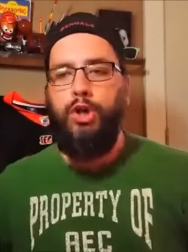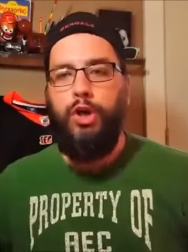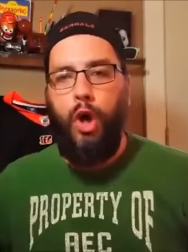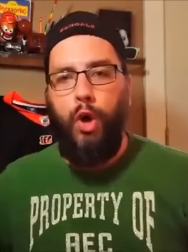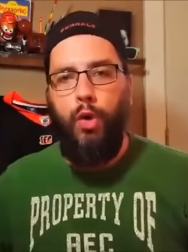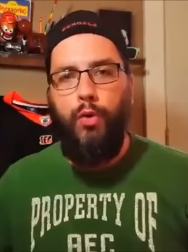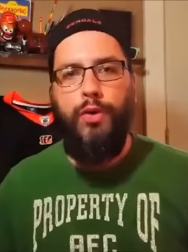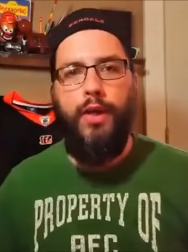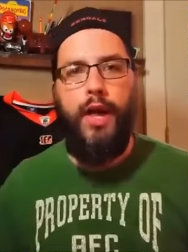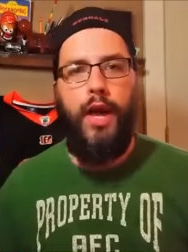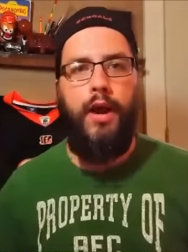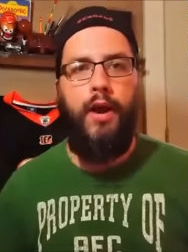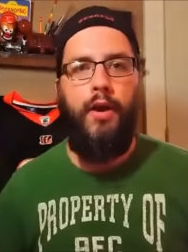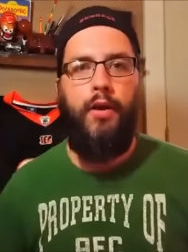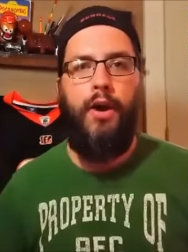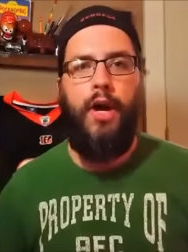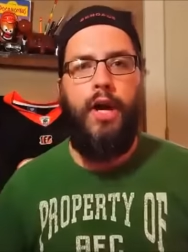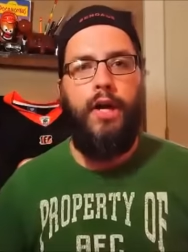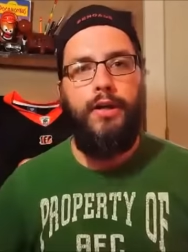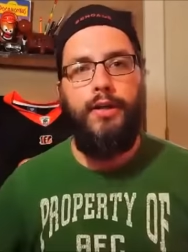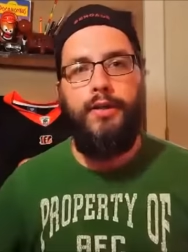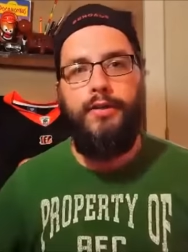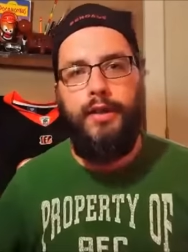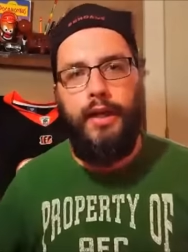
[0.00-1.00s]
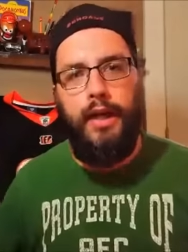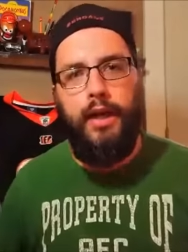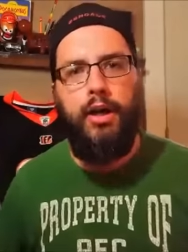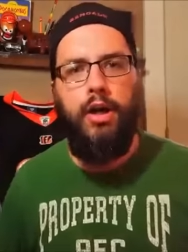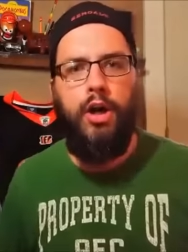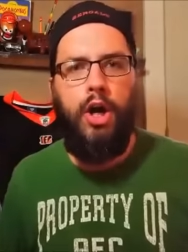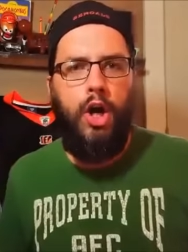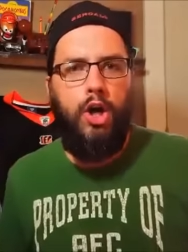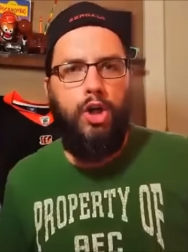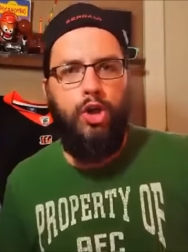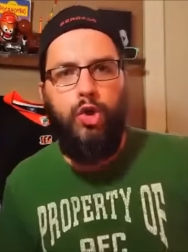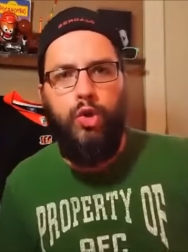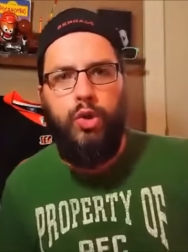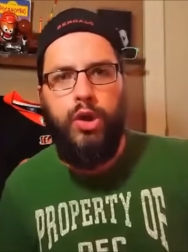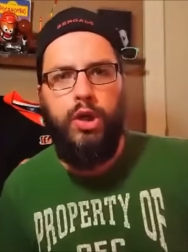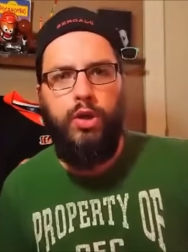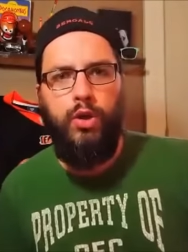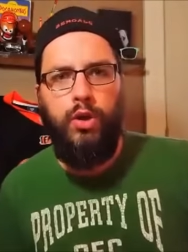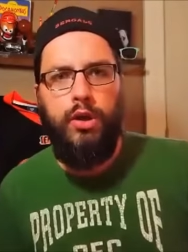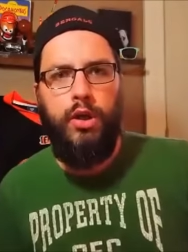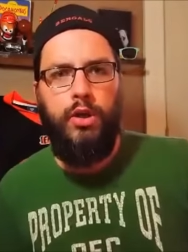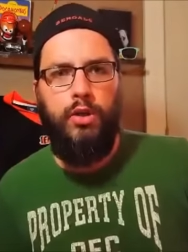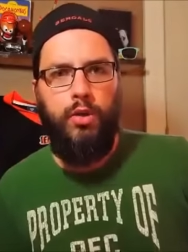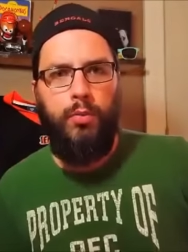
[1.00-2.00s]
Go there, because there you
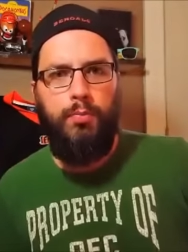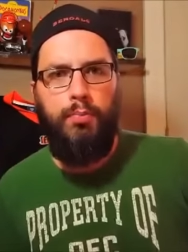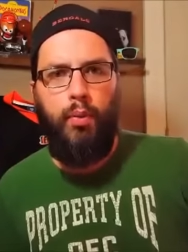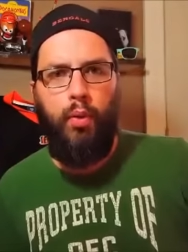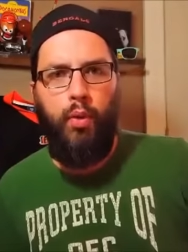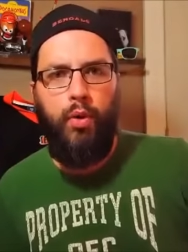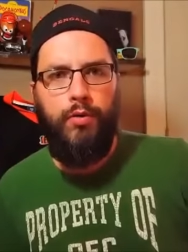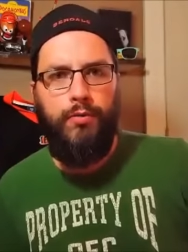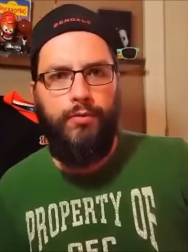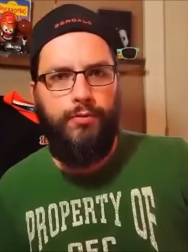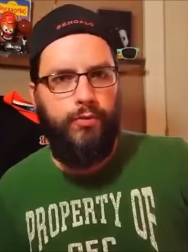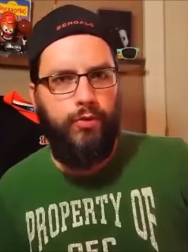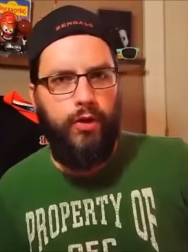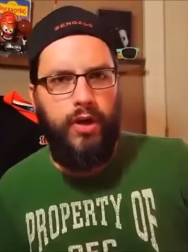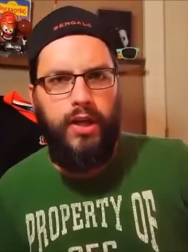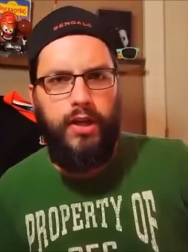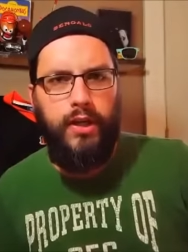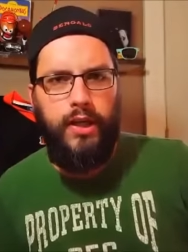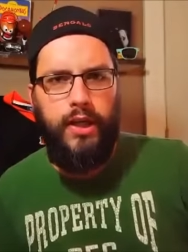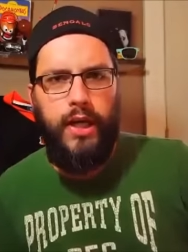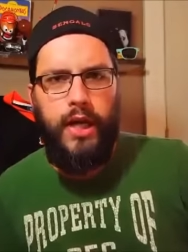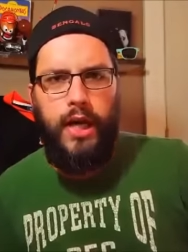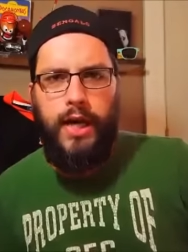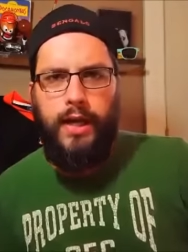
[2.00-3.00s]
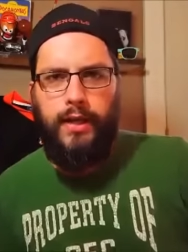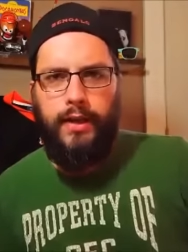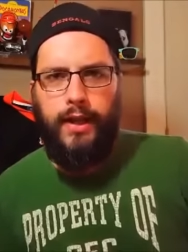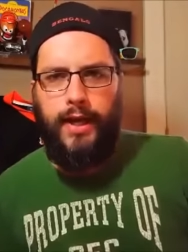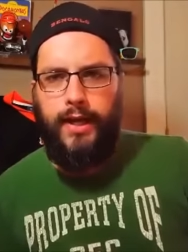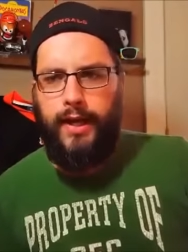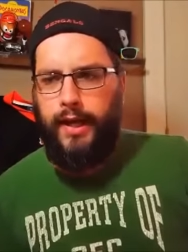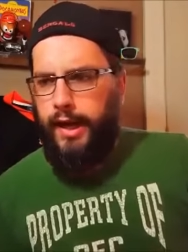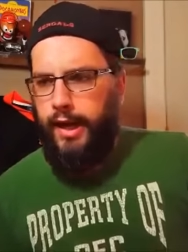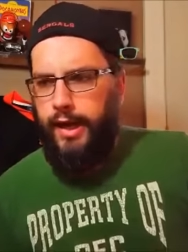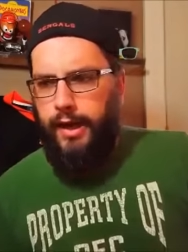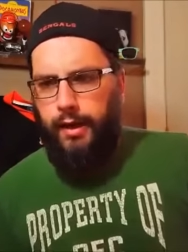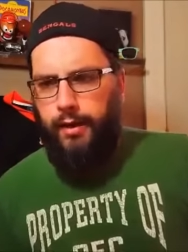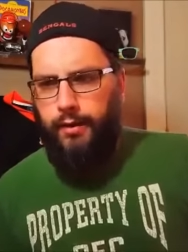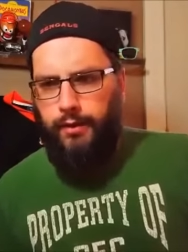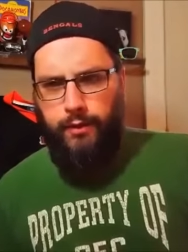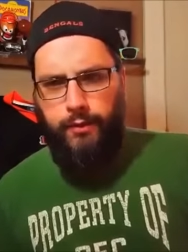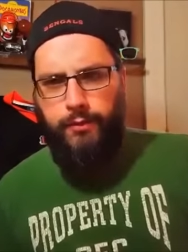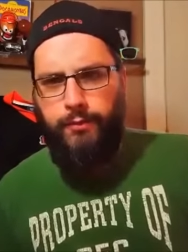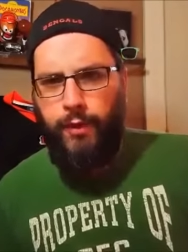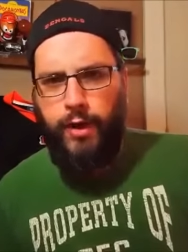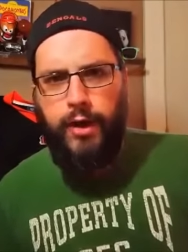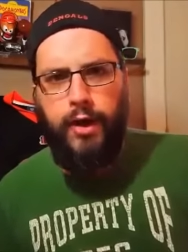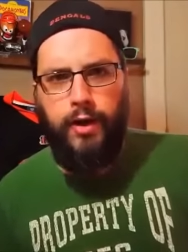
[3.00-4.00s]
can look at your porn freely, like
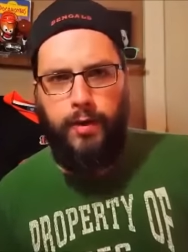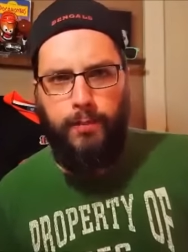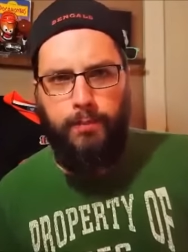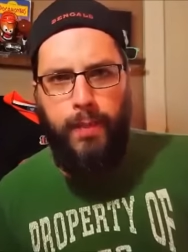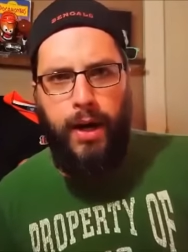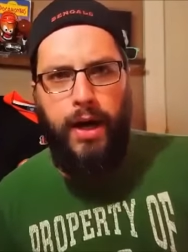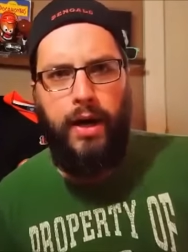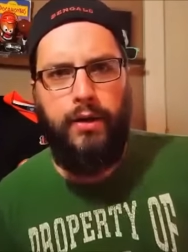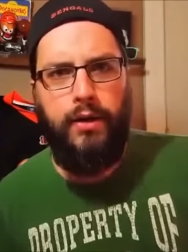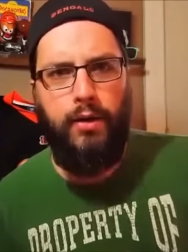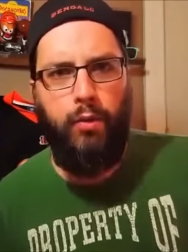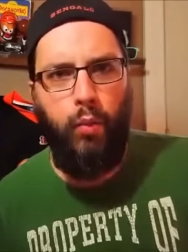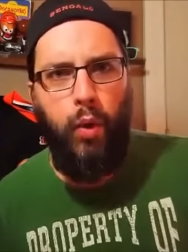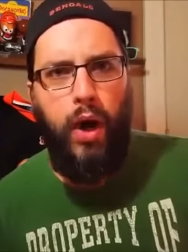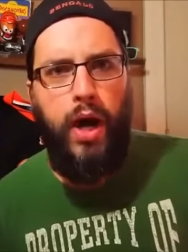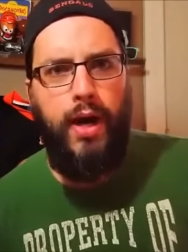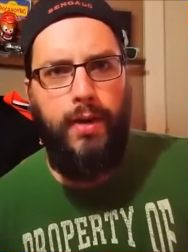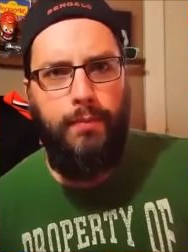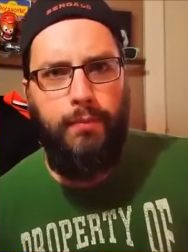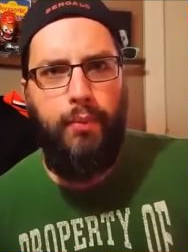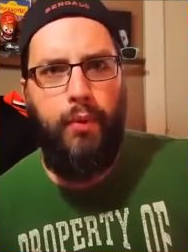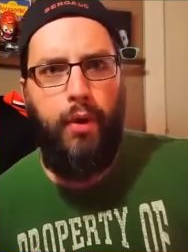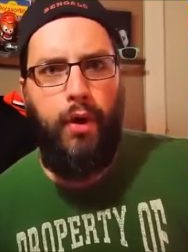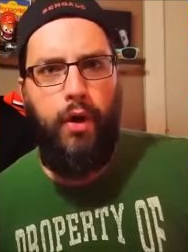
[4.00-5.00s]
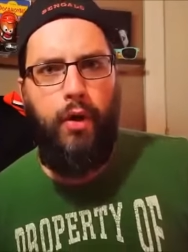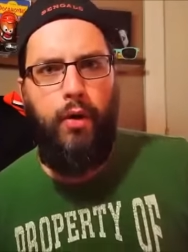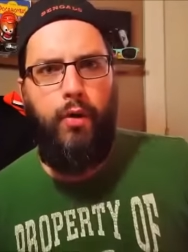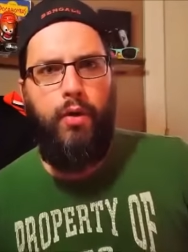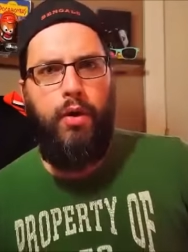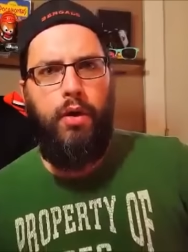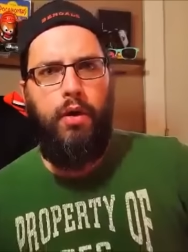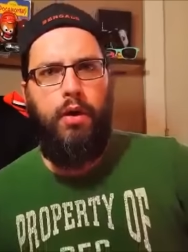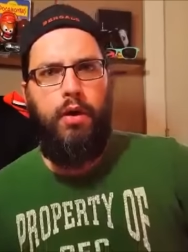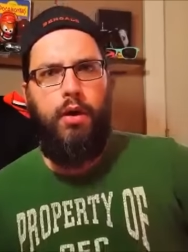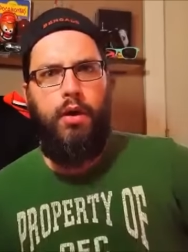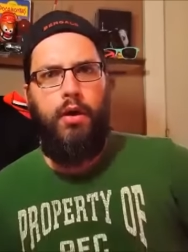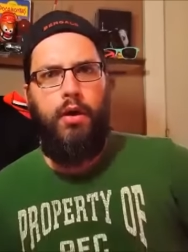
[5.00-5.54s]
the fucking American way, bro.